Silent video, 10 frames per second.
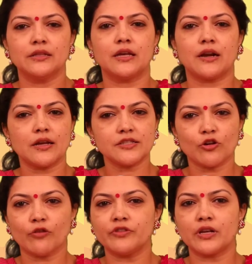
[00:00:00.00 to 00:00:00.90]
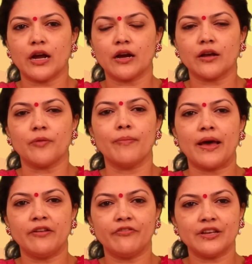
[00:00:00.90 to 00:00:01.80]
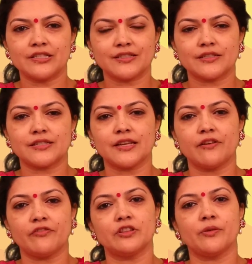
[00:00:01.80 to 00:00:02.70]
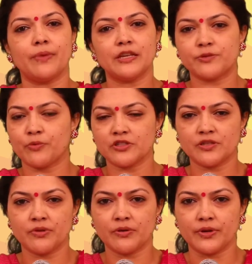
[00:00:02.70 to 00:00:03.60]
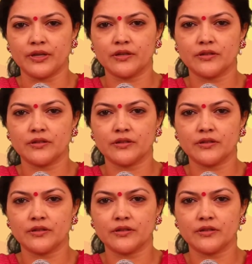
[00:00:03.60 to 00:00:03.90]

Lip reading: the ras of the rag manifests itself in the best possible way.